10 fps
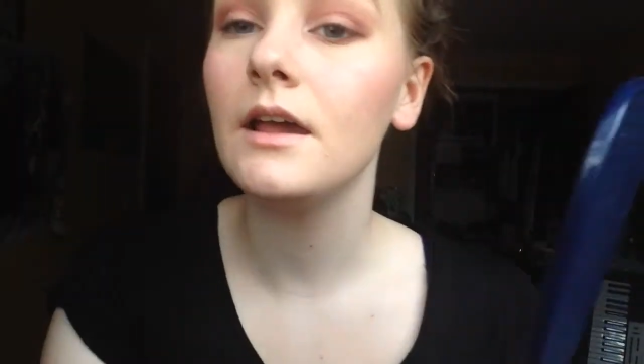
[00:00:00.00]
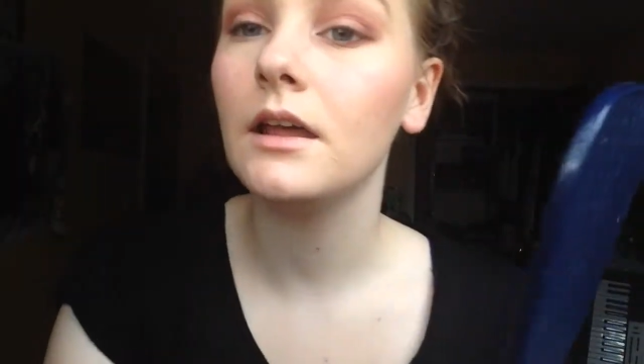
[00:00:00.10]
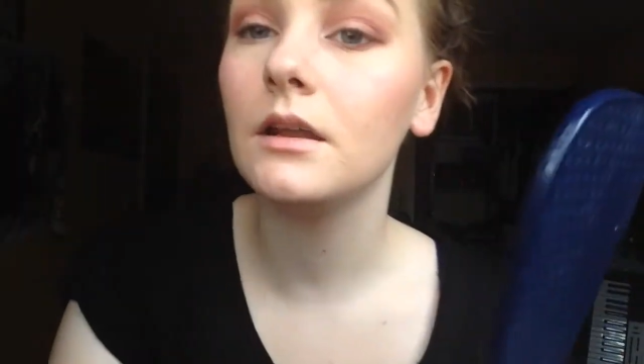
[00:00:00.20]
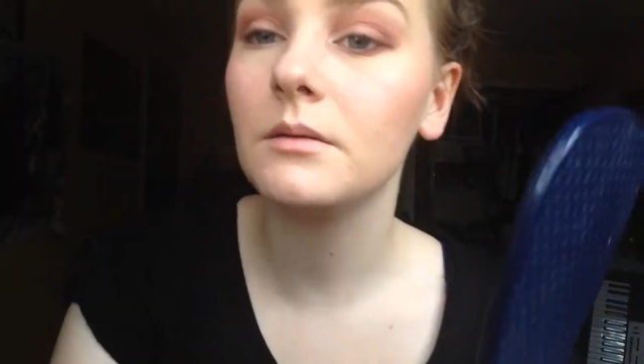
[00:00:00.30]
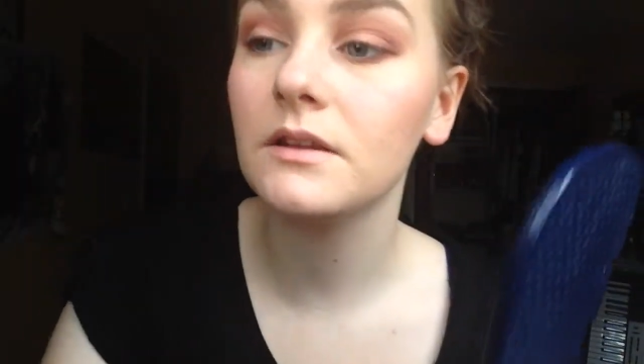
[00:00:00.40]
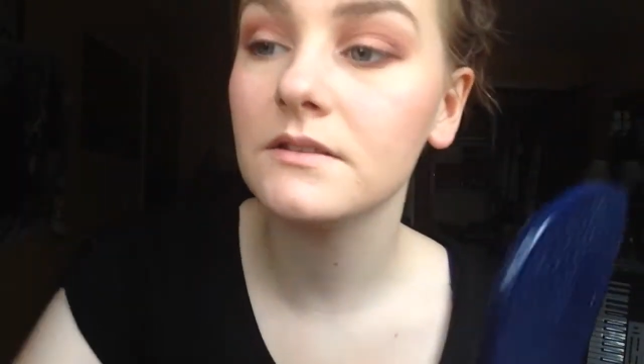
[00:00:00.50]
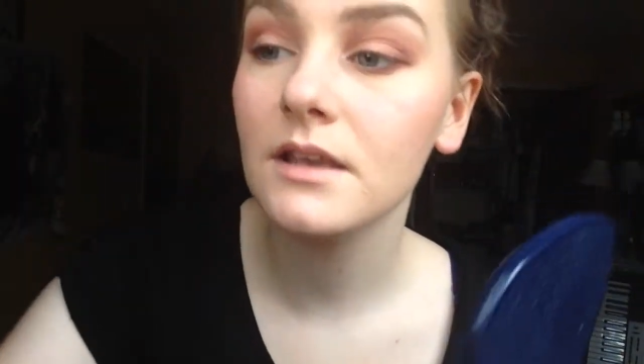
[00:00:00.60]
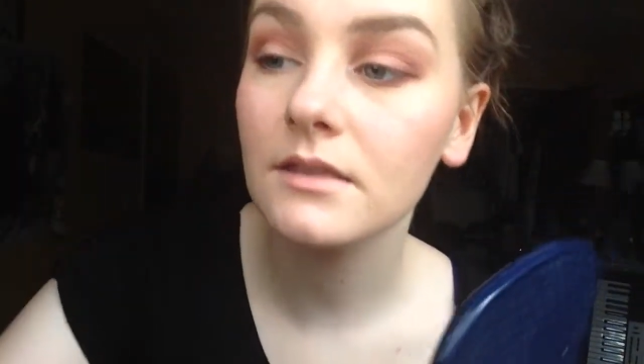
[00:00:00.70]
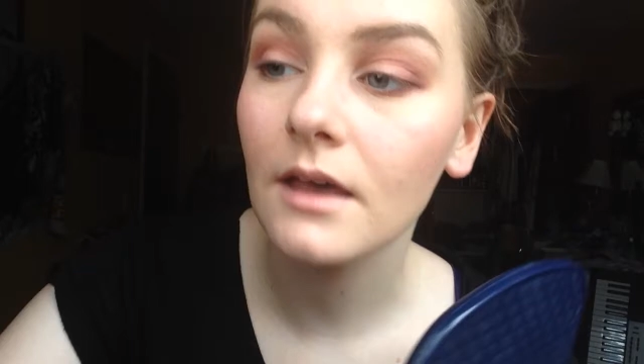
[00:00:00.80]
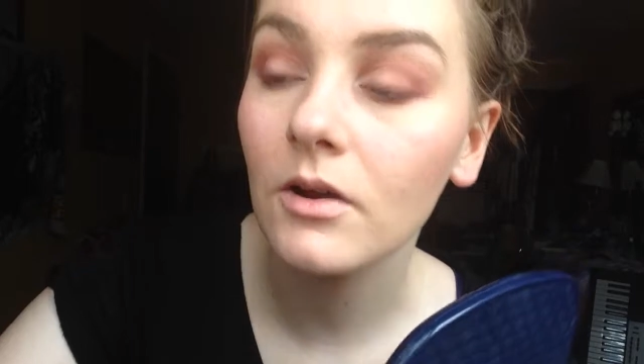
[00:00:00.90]
and I'm going to
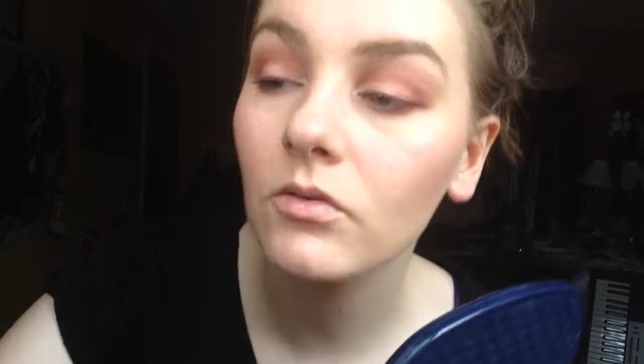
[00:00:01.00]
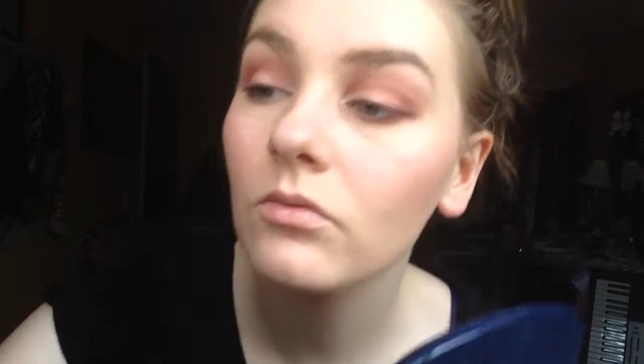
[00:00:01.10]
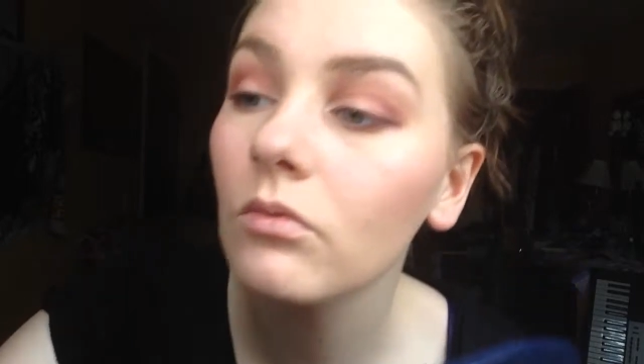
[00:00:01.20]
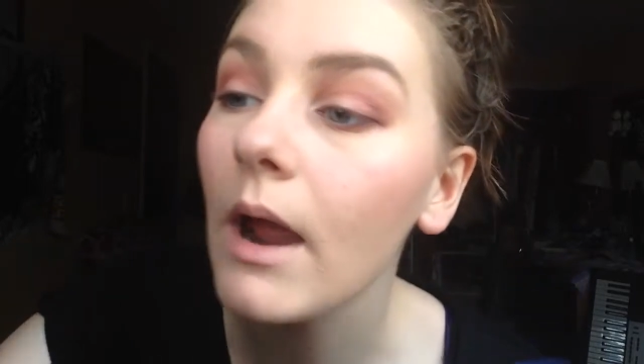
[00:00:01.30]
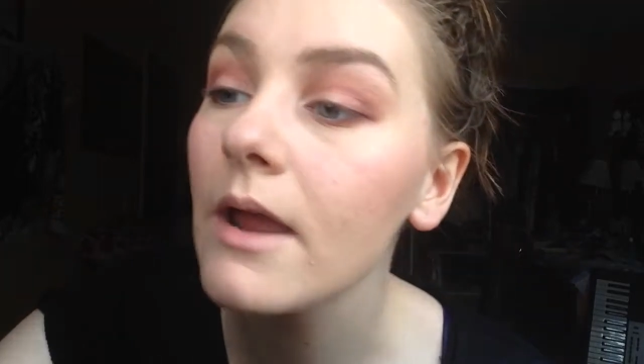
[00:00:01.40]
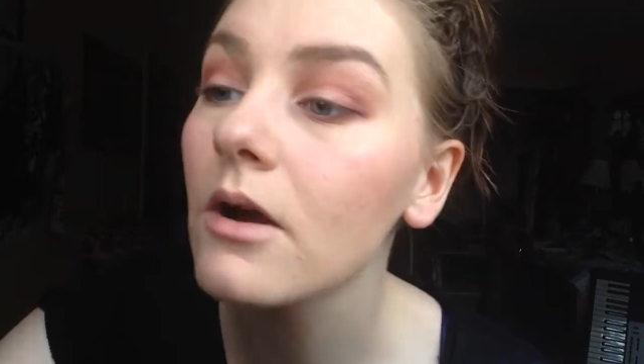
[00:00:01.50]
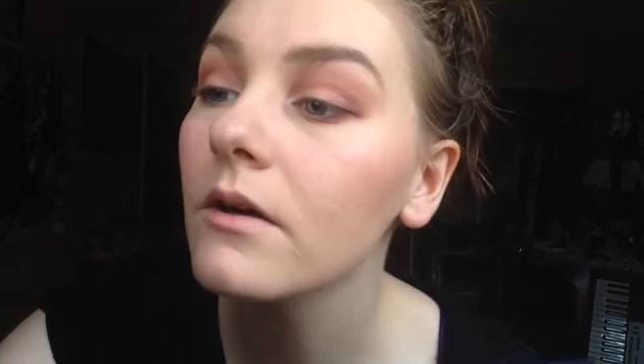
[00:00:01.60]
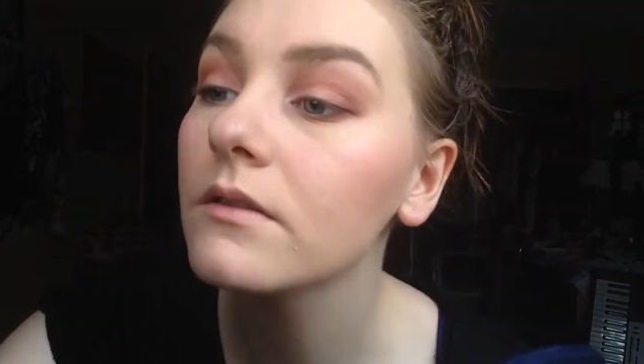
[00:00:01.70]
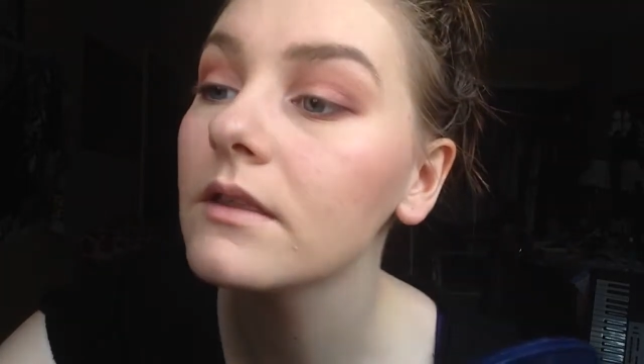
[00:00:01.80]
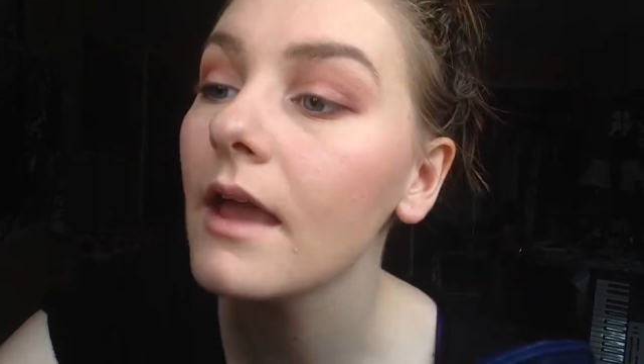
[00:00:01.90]
take that right
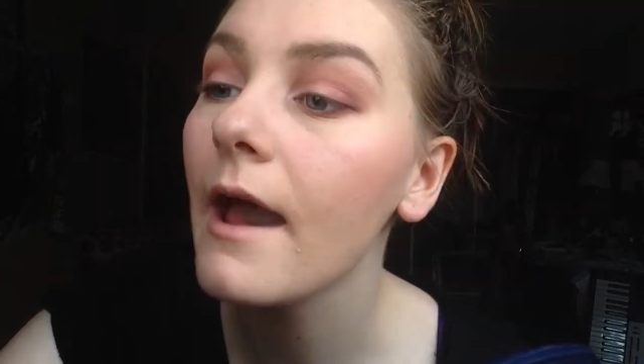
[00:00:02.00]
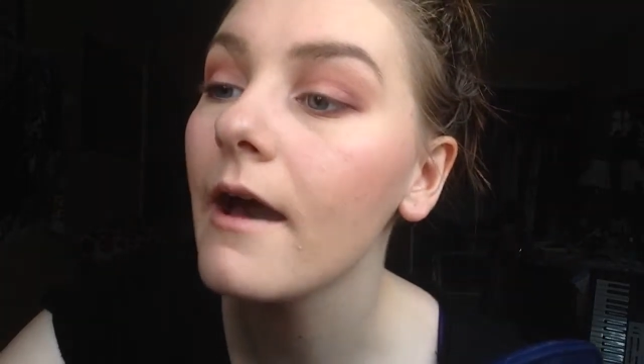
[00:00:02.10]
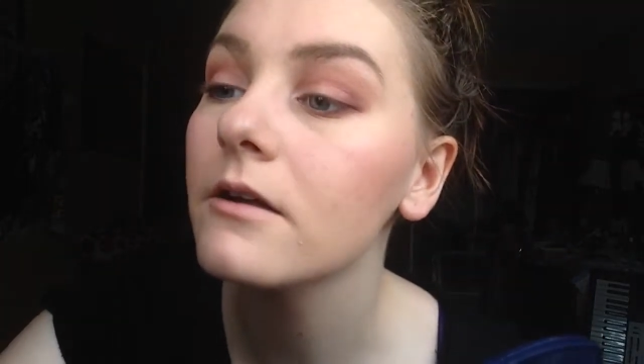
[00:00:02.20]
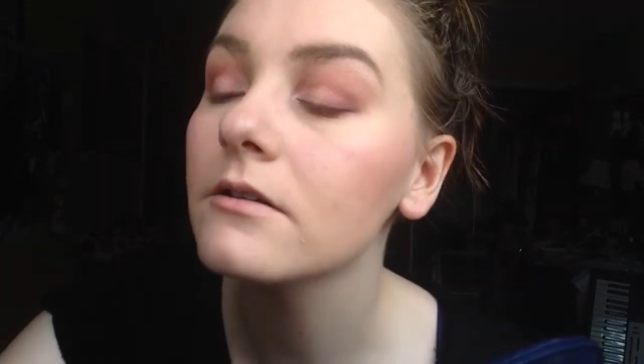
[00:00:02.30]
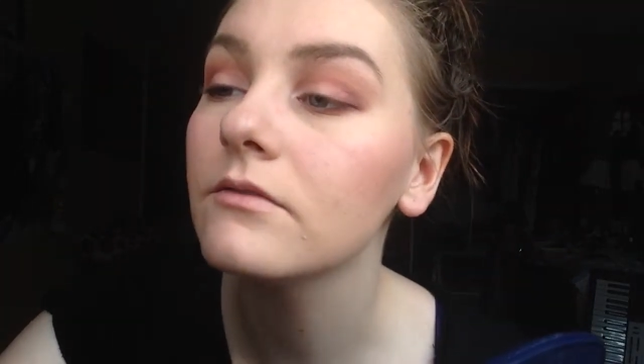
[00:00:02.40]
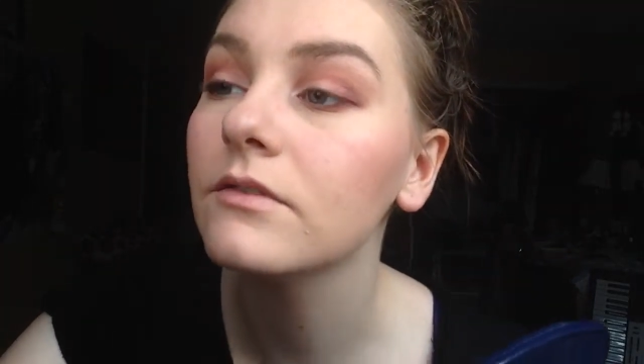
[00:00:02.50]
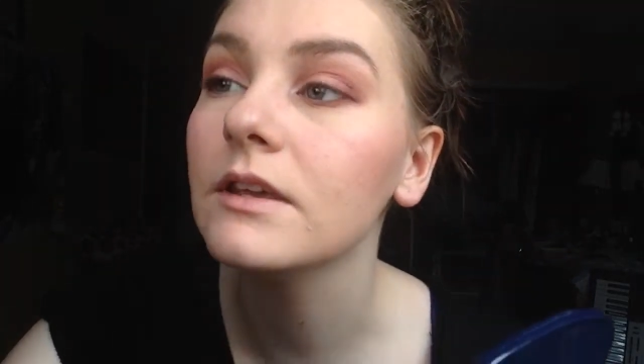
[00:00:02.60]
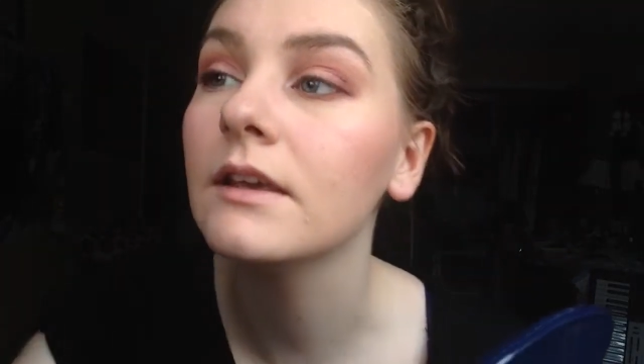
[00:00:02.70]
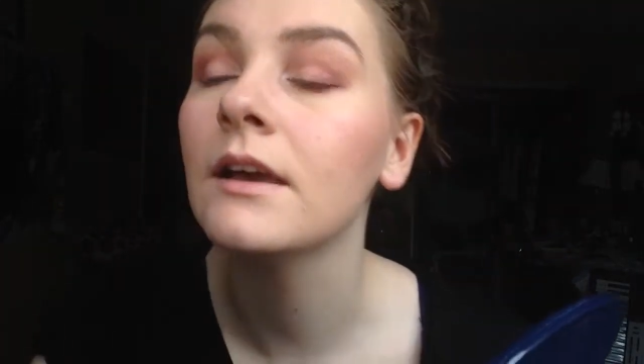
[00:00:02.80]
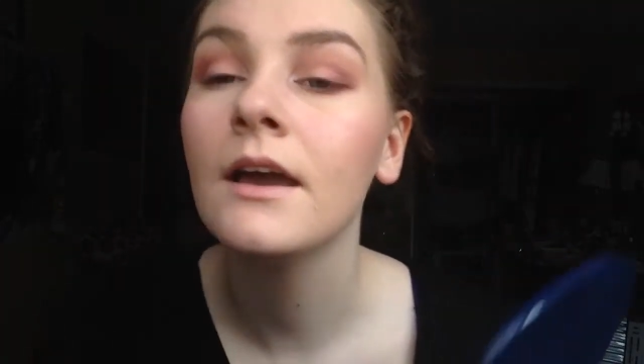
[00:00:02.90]
on the outer
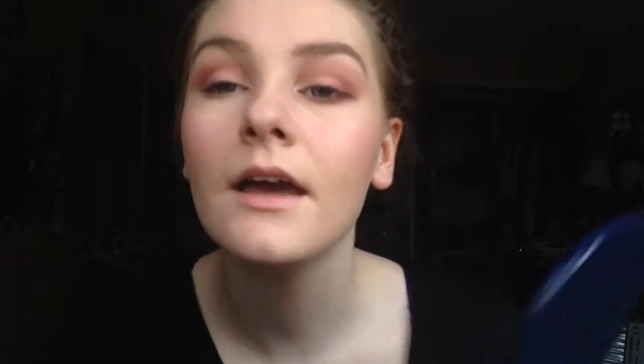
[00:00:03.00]
V